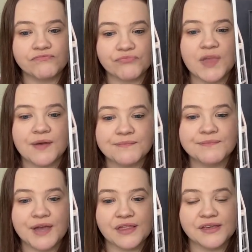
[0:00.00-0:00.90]
yeah,
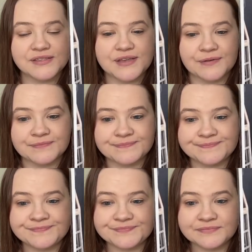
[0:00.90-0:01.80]
I think so.
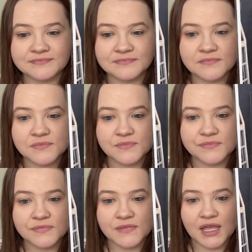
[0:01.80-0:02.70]

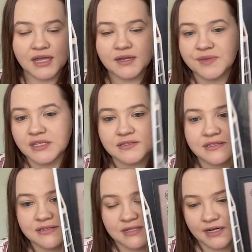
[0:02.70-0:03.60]
And I mean, this
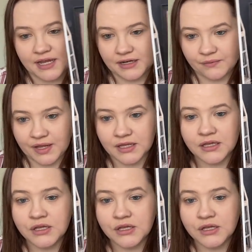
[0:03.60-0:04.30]
is stunning anyway.